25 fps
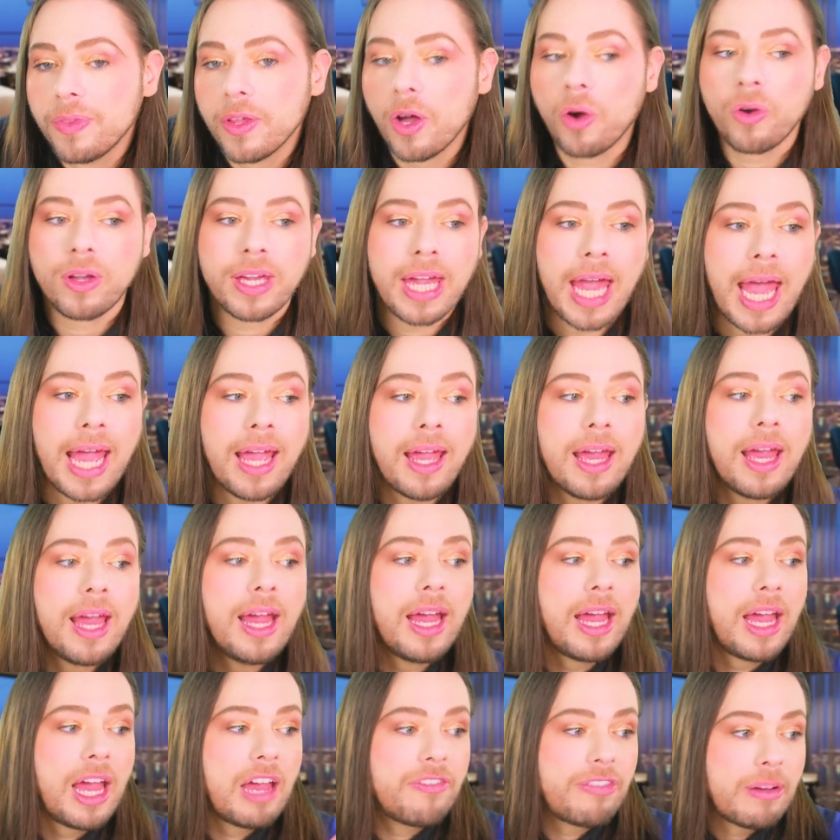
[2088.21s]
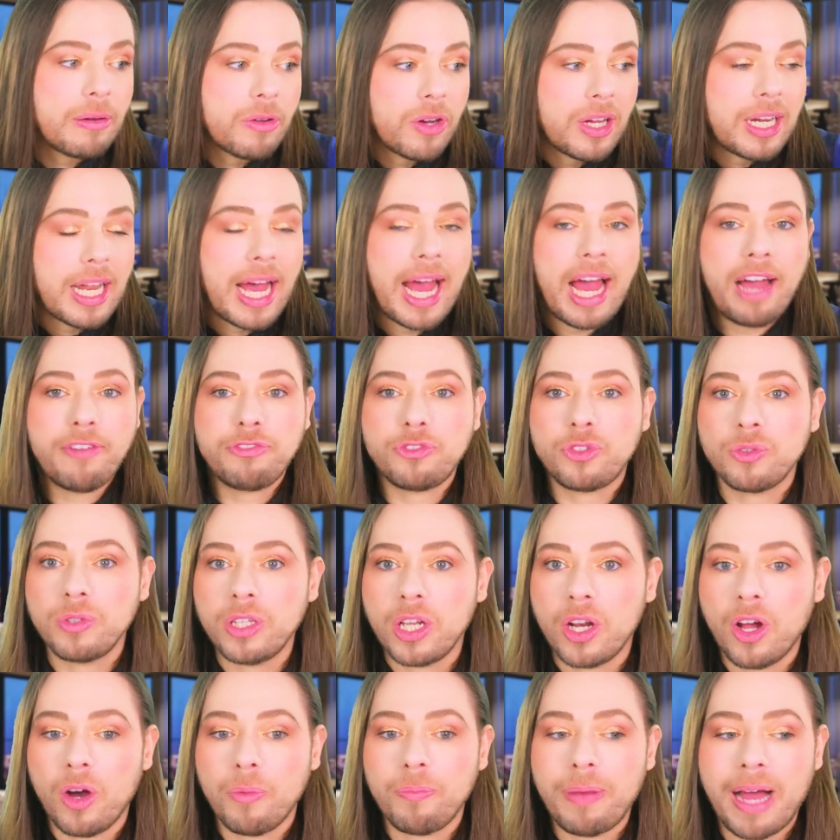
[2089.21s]
Okay? If I'm going to have to,
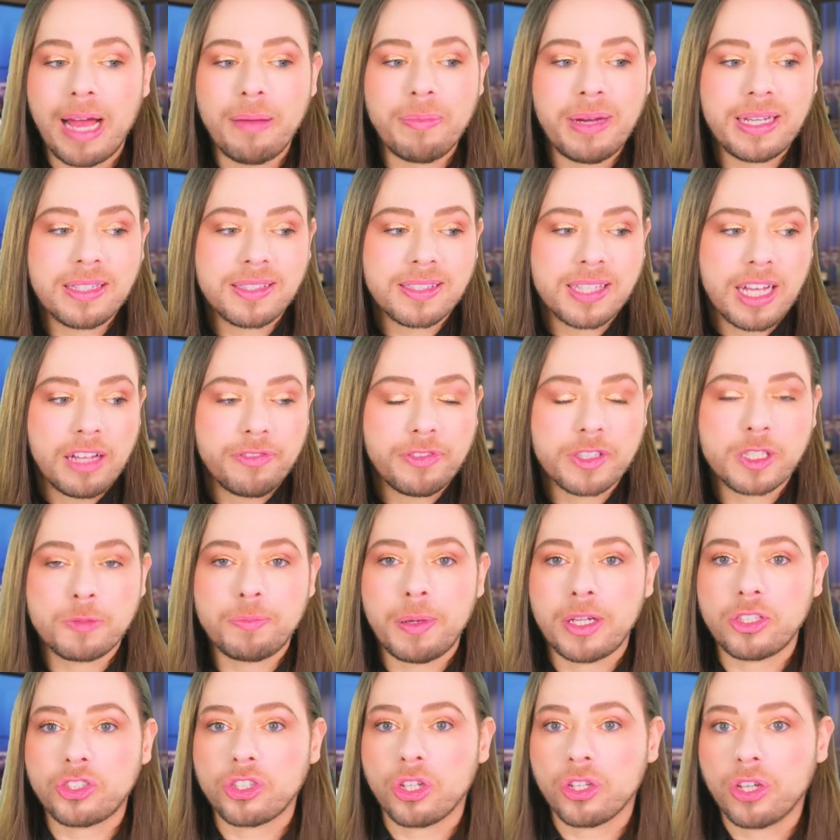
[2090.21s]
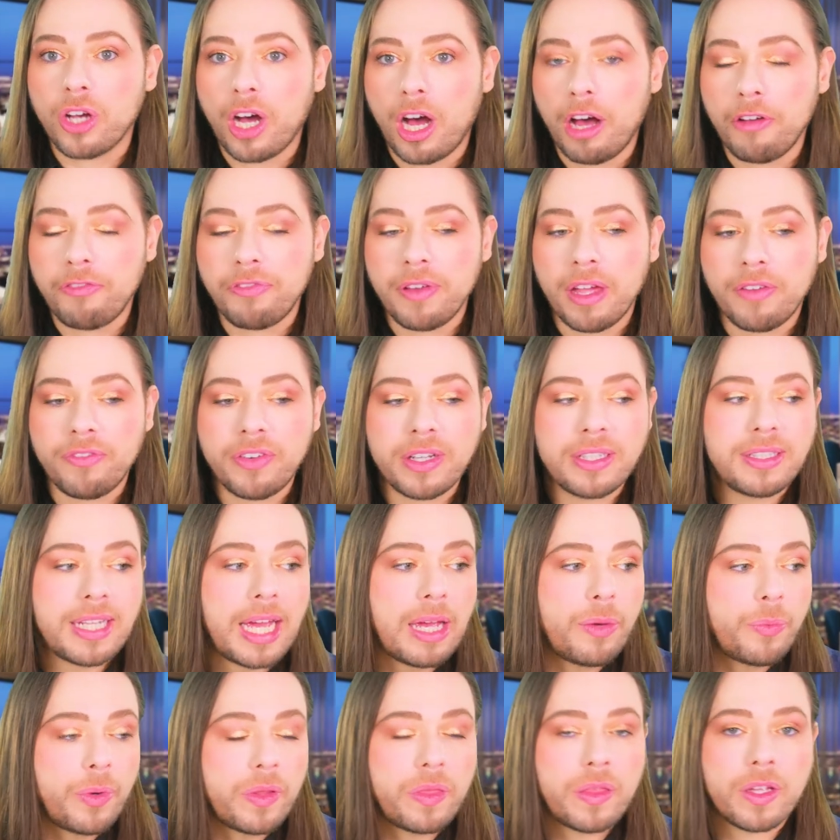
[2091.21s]
you know, buy myself a special coffee every
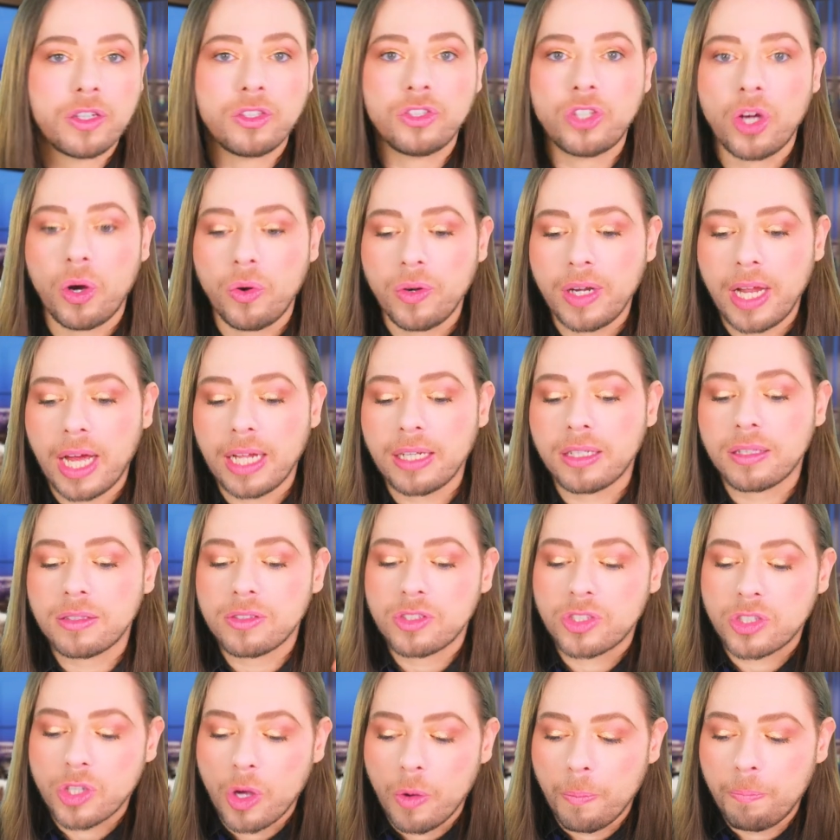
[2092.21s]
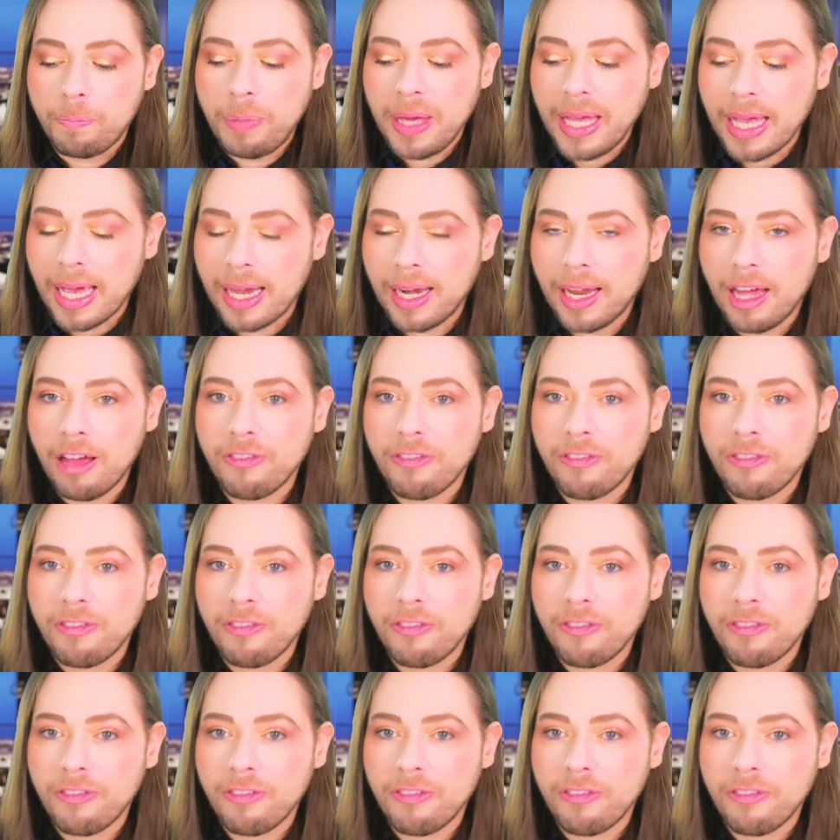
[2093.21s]
day with a donut, so be it.